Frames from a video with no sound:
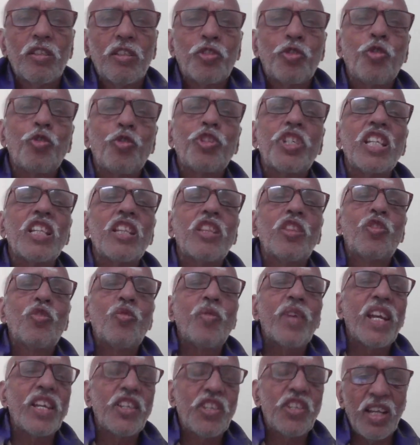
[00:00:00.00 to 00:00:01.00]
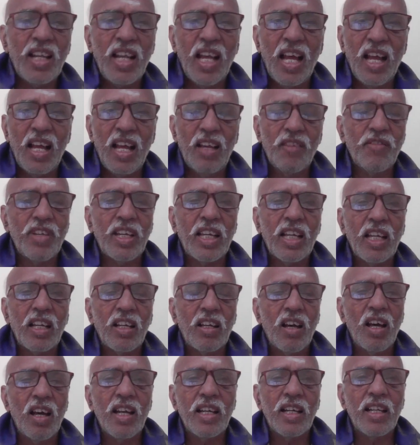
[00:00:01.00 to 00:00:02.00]
Shuchi dveshinaha, we
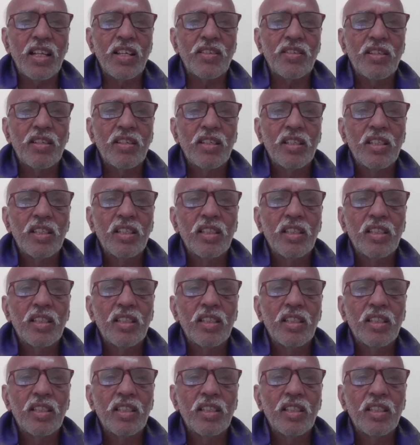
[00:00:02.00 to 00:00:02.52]
can call it as.